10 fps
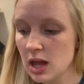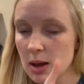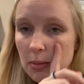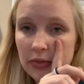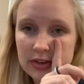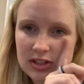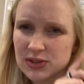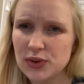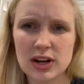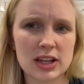but this is
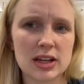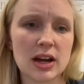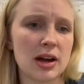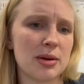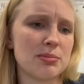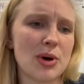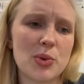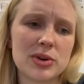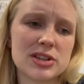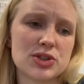for any
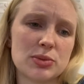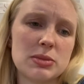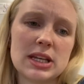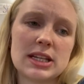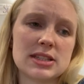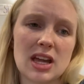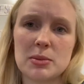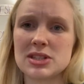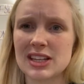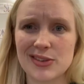bonus or mini
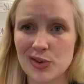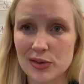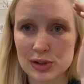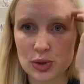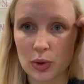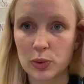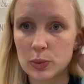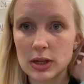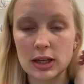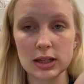assignments, like if you have a short week.